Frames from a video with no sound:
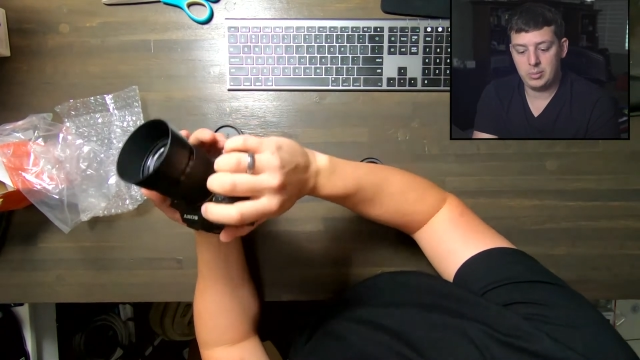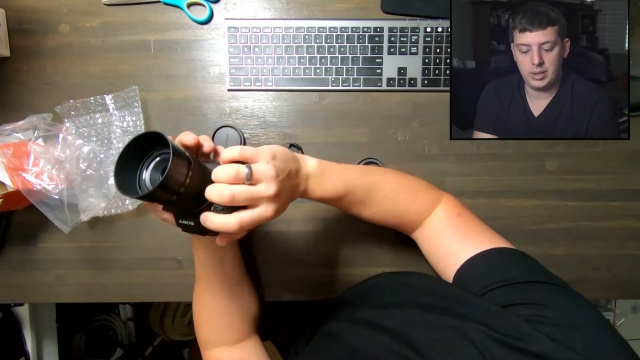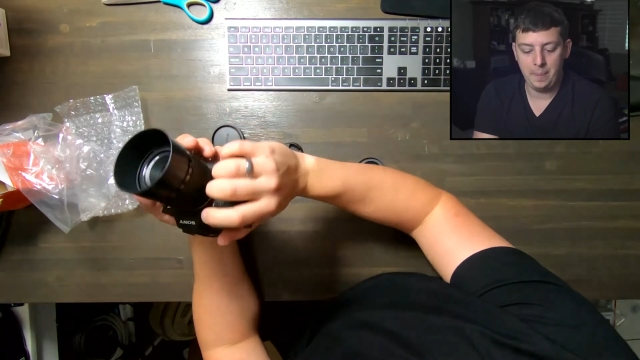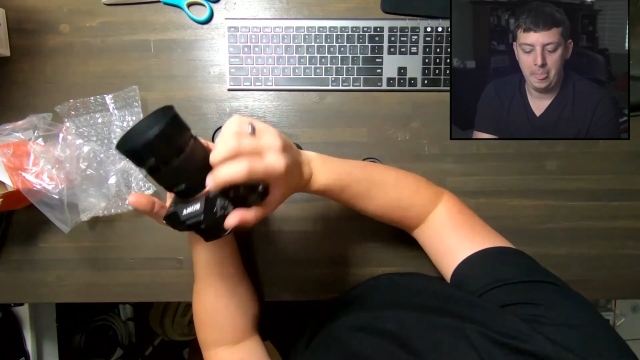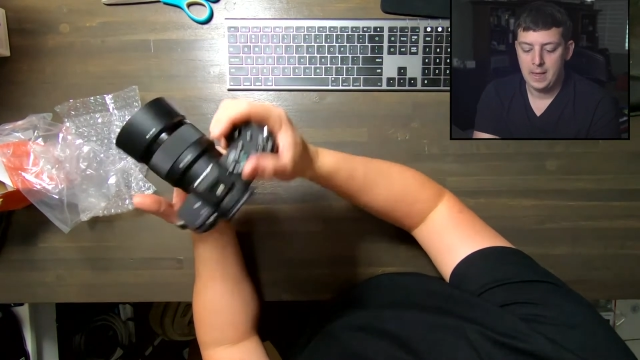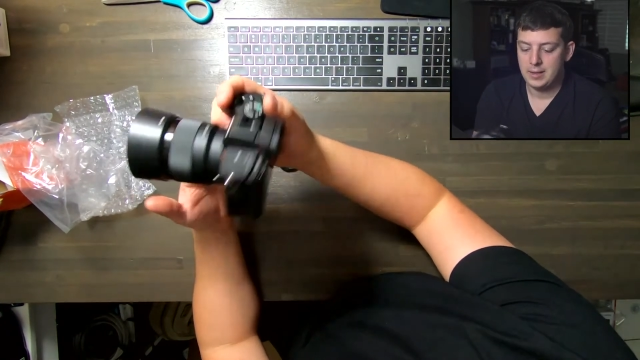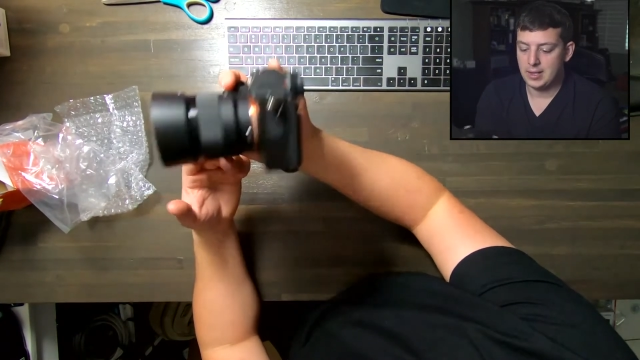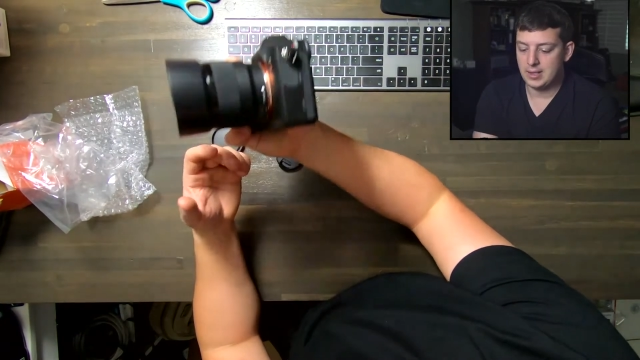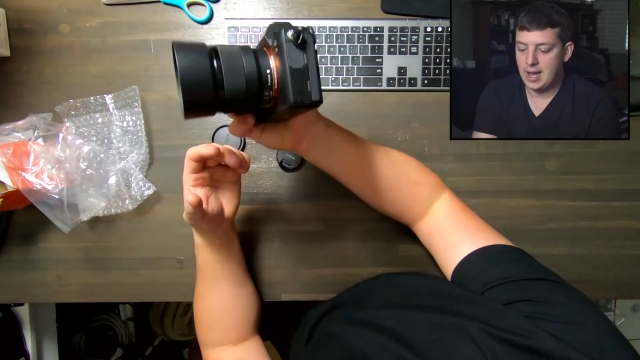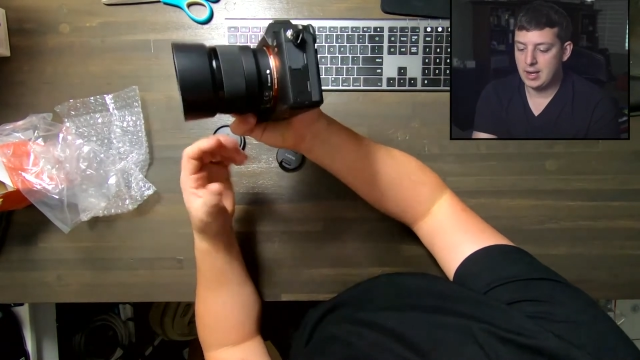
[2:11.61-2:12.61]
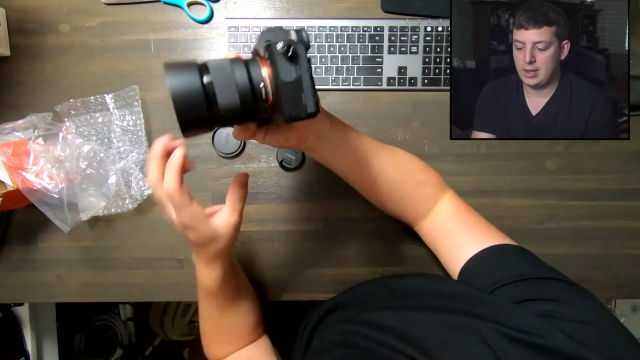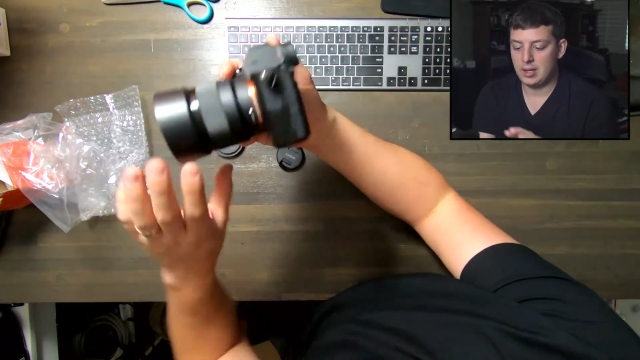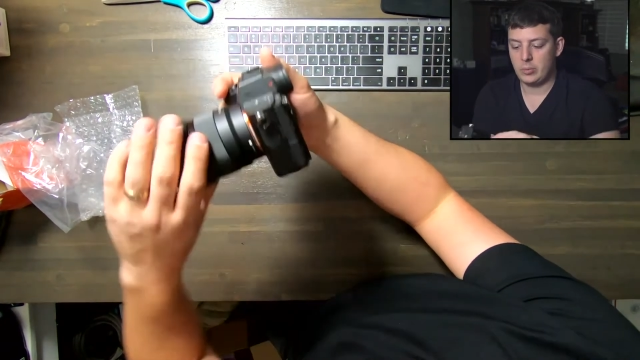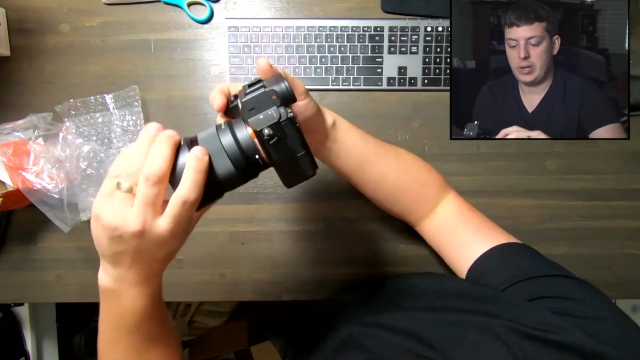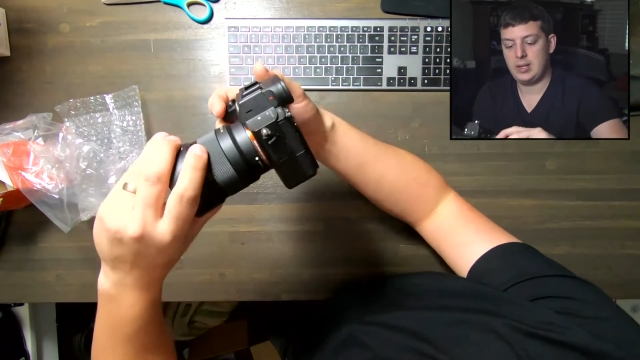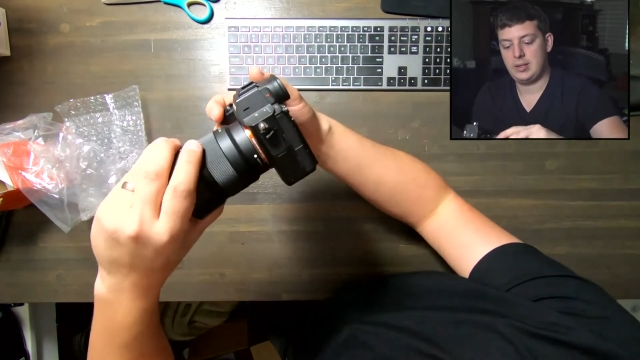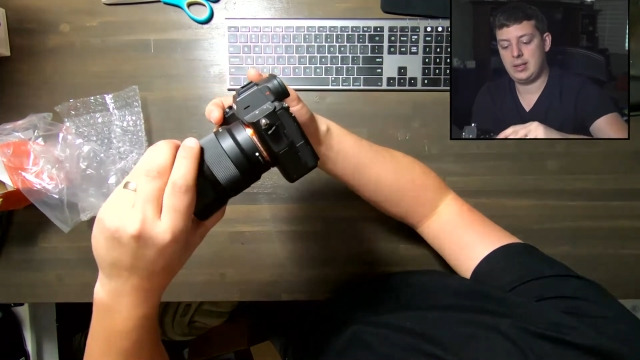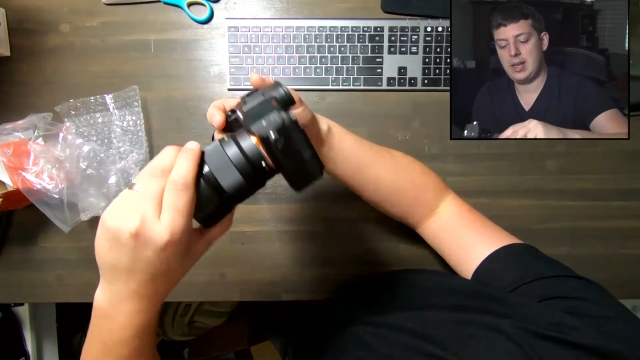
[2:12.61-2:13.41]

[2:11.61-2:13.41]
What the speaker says: But it doesn't add a lot of weight to the